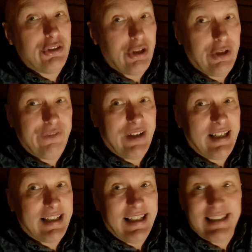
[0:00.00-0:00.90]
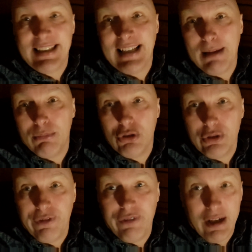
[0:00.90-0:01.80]
Do you think it's a damn
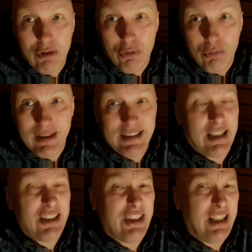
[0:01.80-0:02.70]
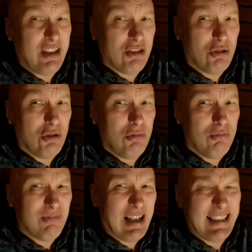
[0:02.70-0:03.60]
good film? Is it a sequel?
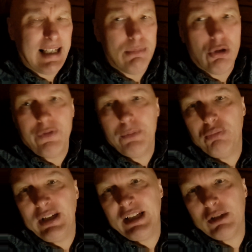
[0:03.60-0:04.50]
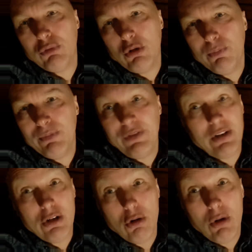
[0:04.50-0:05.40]
I'd say more of a prequel, if
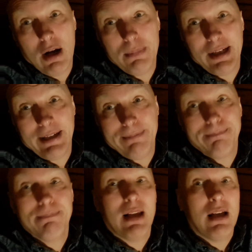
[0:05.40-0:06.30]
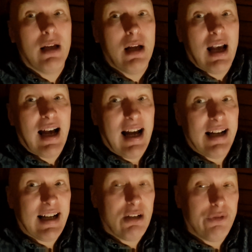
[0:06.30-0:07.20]
you know what I mean.
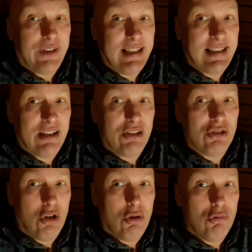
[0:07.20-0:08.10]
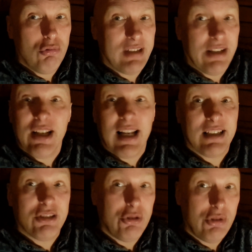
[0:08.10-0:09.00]
And I love Indiana Jones and The
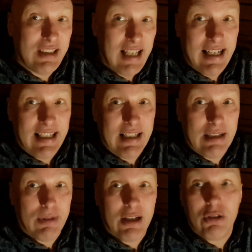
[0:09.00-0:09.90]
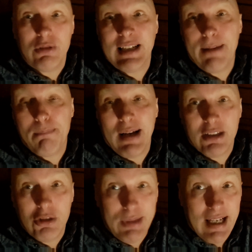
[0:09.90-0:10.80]
Last Crusade. When I get
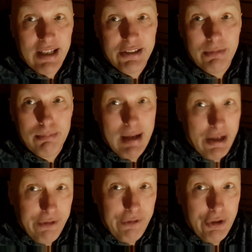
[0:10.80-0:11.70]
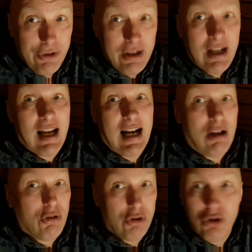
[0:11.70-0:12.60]
back to my action marathon,
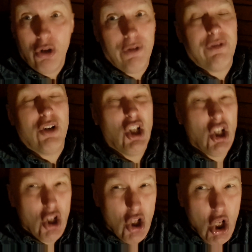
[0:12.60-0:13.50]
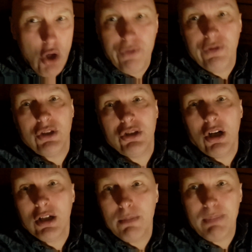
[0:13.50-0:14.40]
I love to
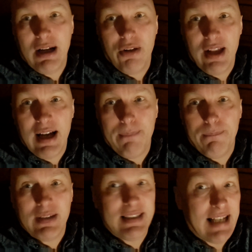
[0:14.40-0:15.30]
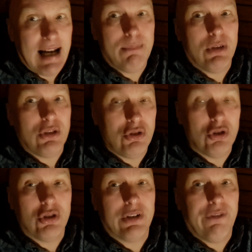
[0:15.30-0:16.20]
talk about that. Damn
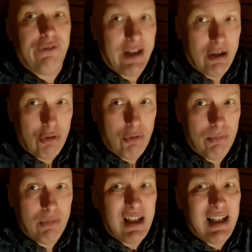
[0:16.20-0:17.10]
good film.